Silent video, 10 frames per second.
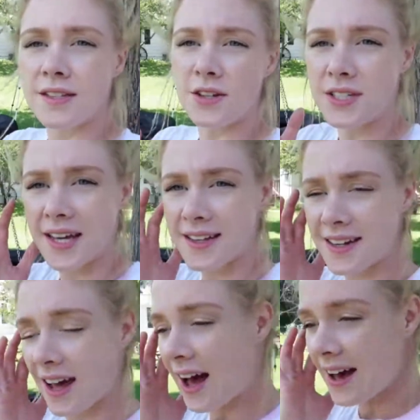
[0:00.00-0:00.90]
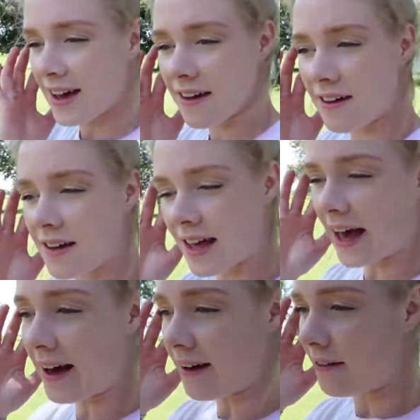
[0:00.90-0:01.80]
So Dalen and I
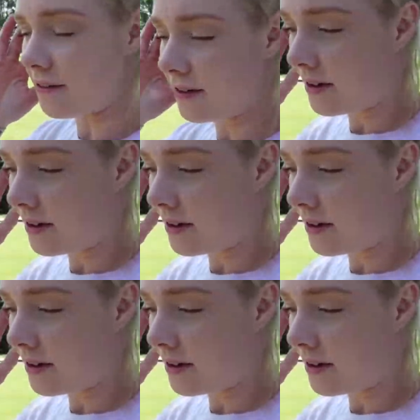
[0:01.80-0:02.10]
have